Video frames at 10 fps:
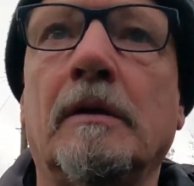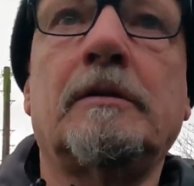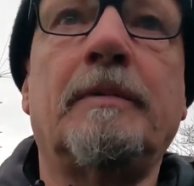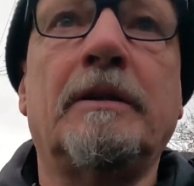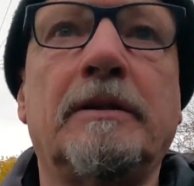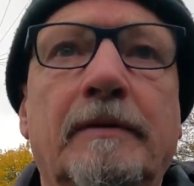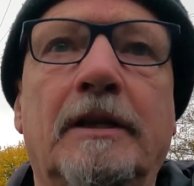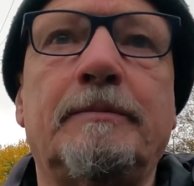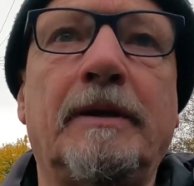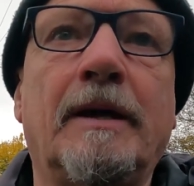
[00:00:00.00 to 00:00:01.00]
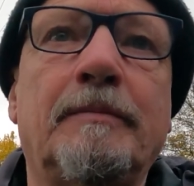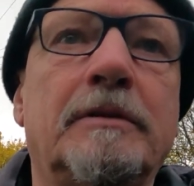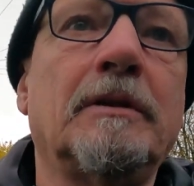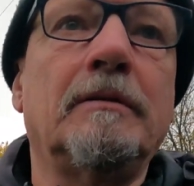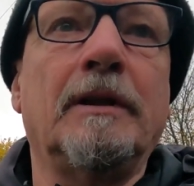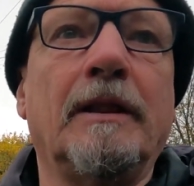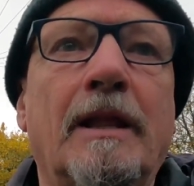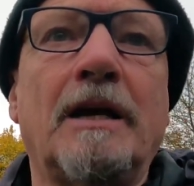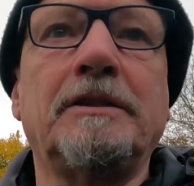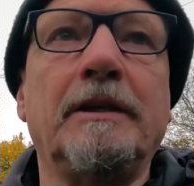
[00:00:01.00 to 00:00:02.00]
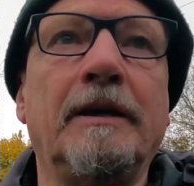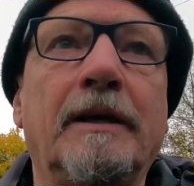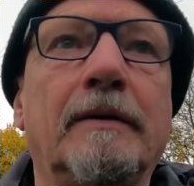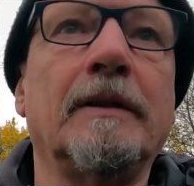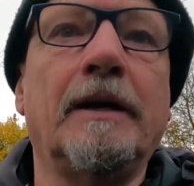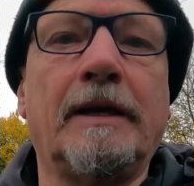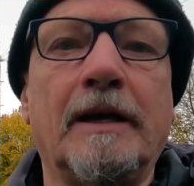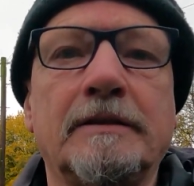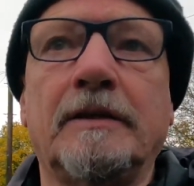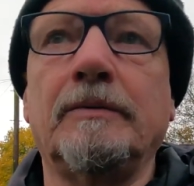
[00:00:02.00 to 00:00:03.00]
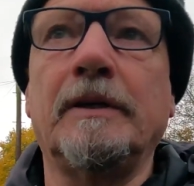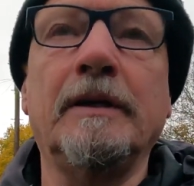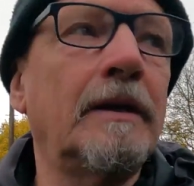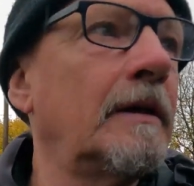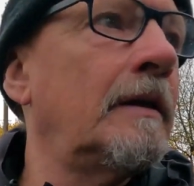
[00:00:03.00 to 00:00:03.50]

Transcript: especially when it's been absolutely lashing it down like it has this week.